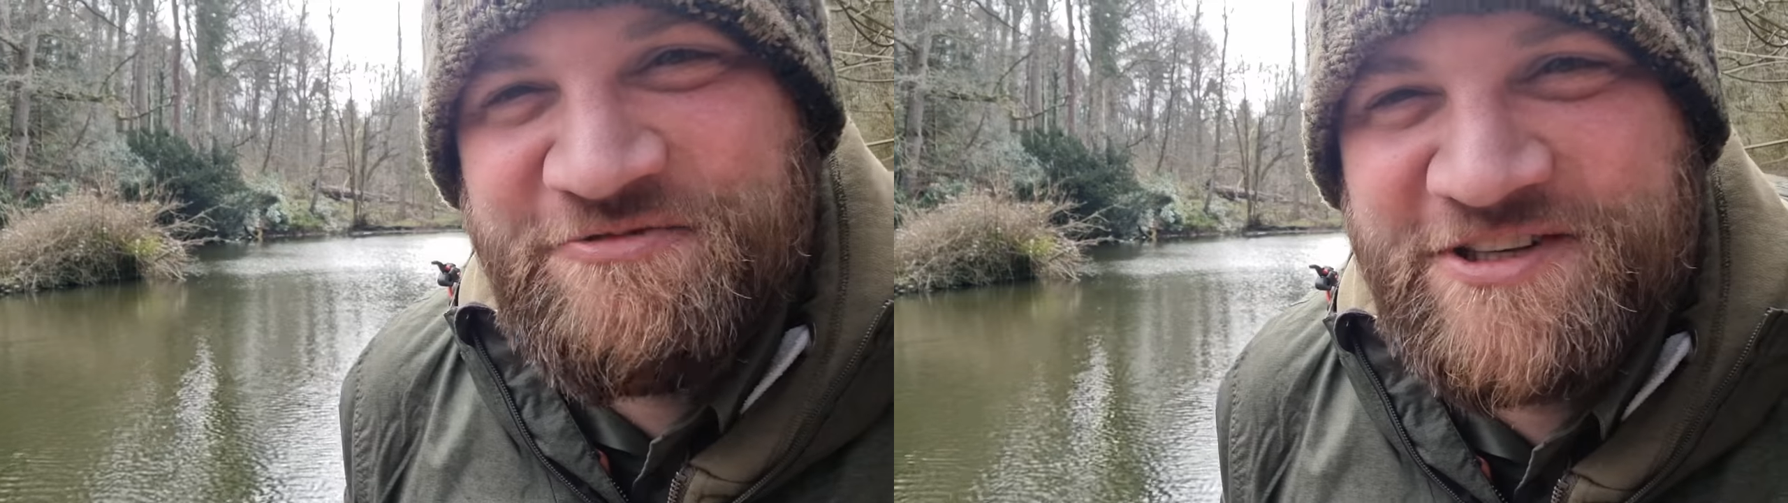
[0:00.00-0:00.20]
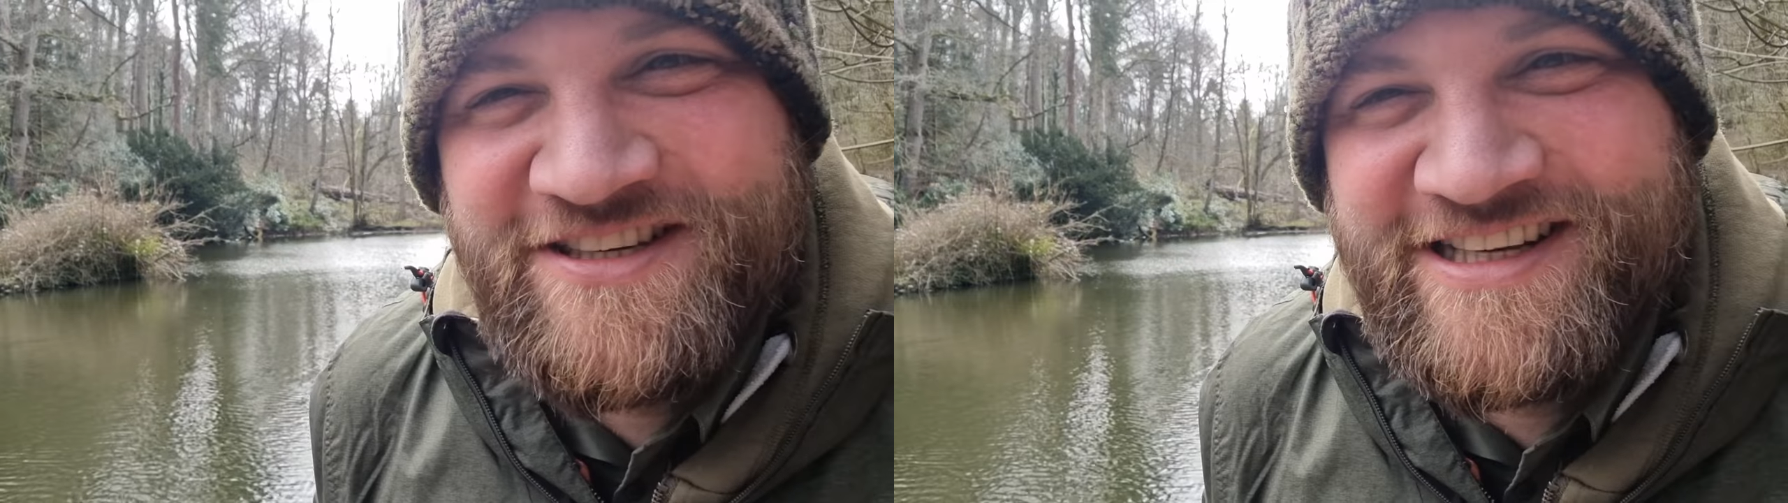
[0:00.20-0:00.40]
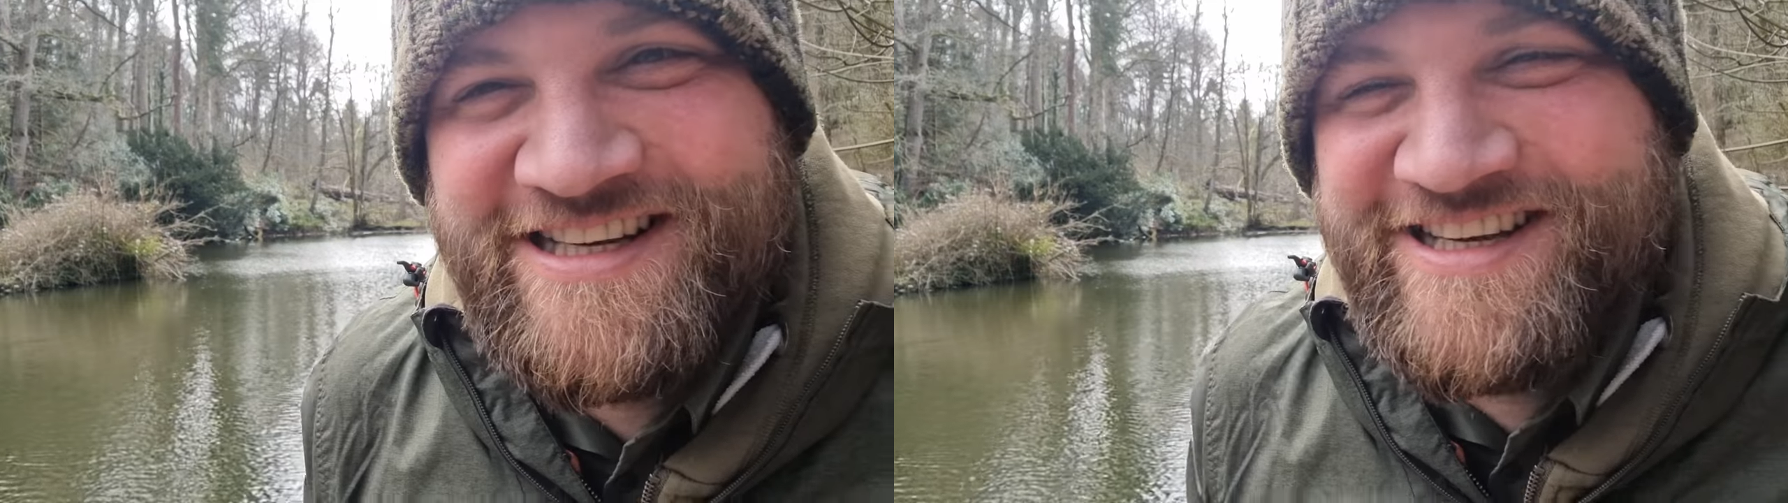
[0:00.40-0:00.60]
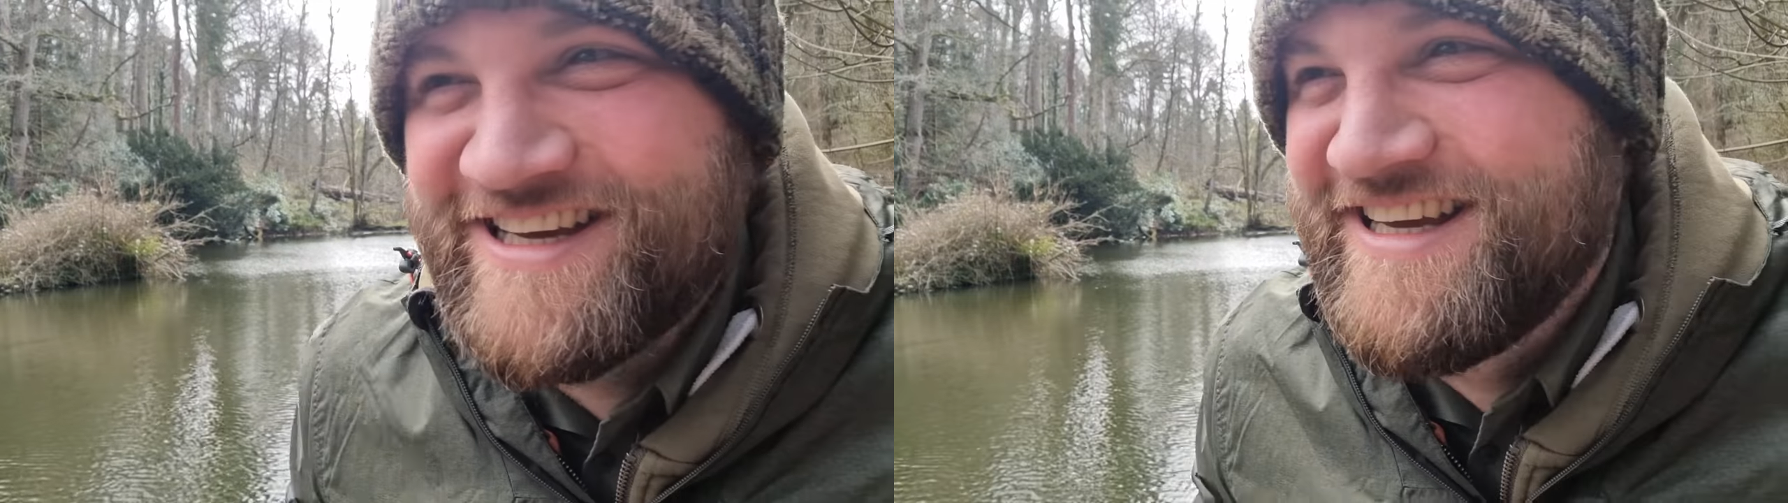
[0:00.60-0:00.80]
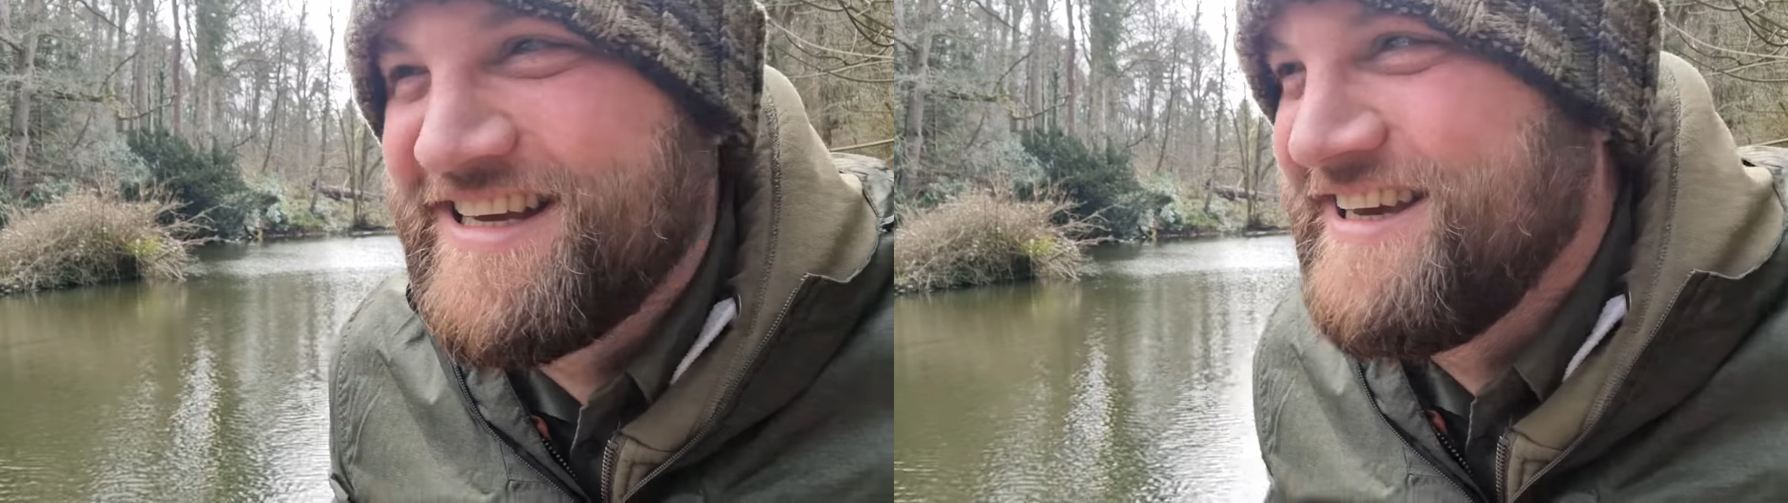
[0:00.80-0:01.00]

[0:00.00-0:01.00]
in the woods like an idiot.